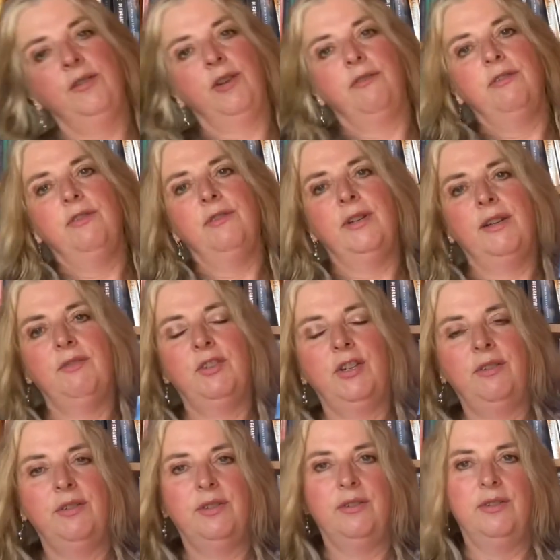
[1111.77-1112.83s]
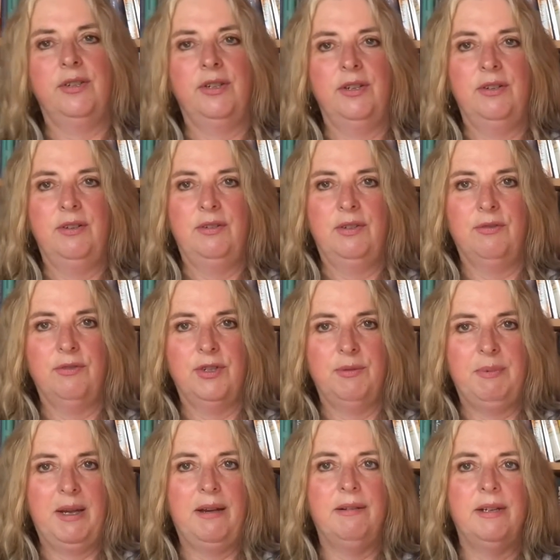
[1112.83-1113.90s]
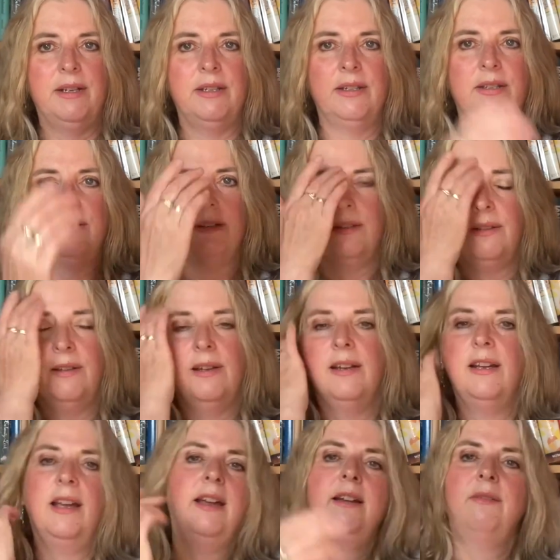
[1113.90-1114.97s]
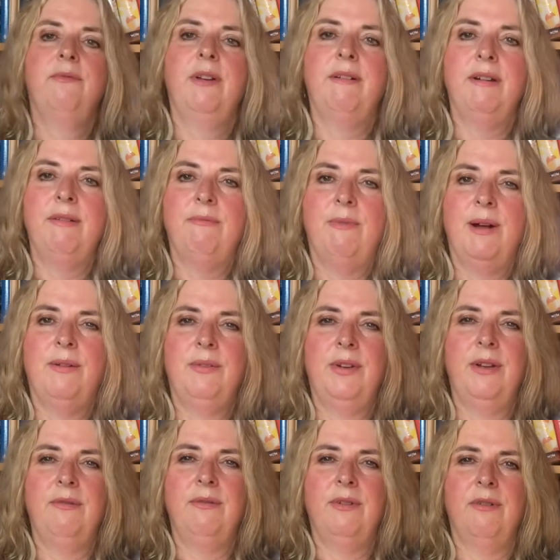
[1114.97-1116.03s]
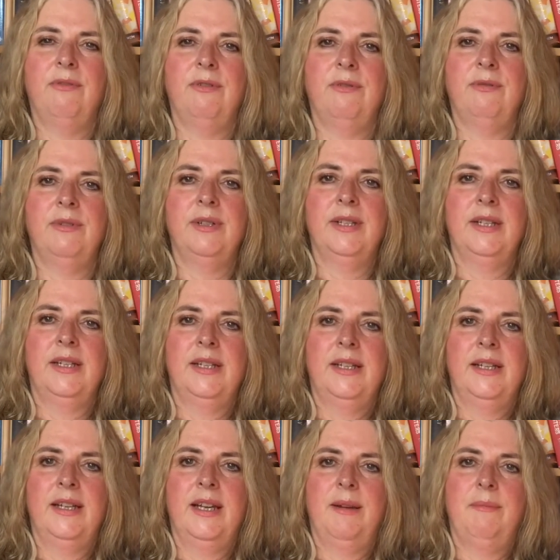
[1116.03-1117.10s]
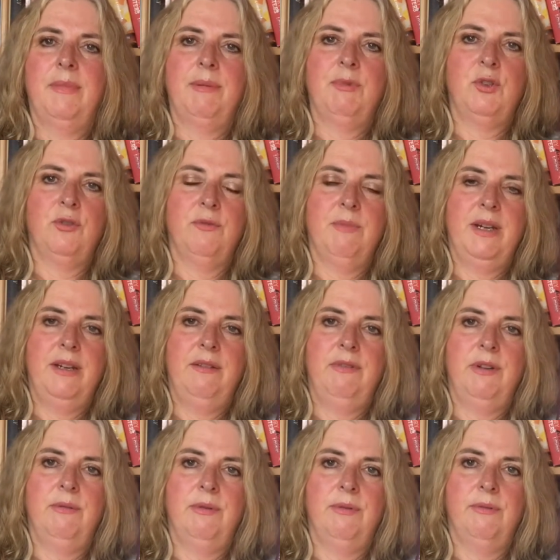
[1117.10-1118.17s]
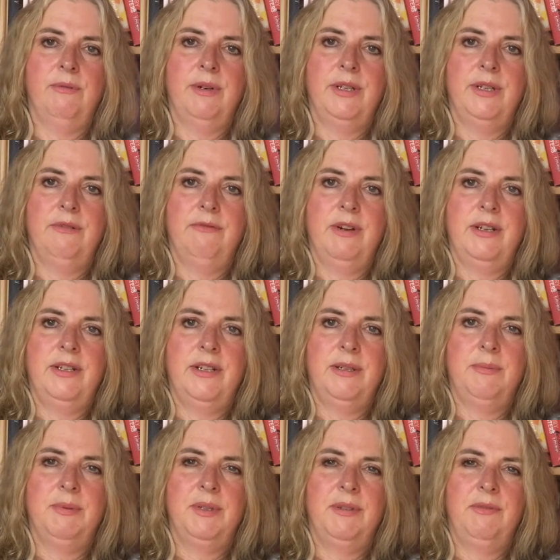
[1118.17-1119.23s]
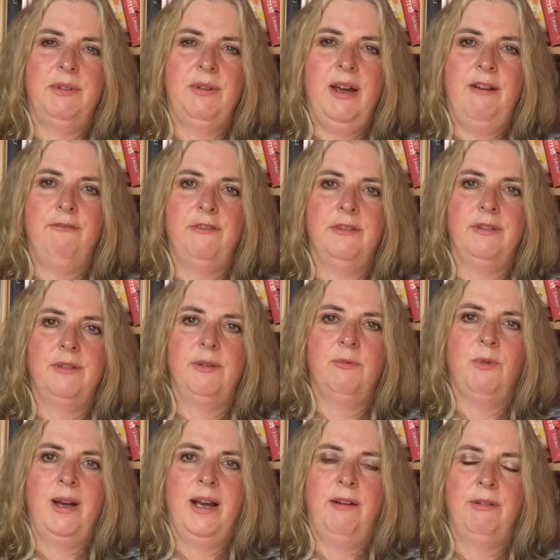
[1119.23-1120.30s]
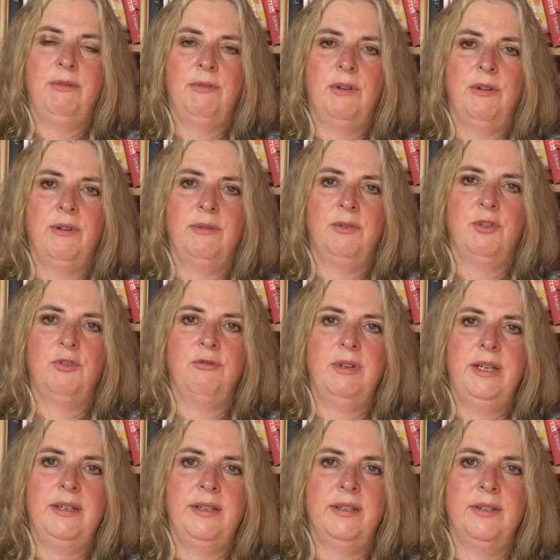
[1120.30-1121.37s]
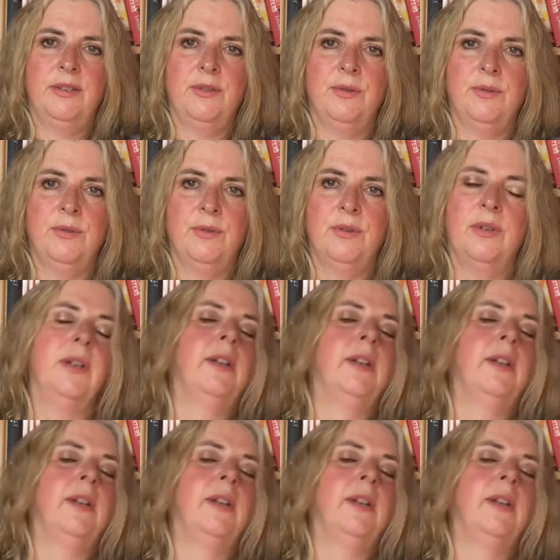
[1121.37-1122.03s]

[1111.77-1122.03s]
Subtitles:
novel I've chosen to talk to you about is, again, very well-known novel. I'm sure many of you will already have read it, but if you haven't, wow, you've got a treat in store.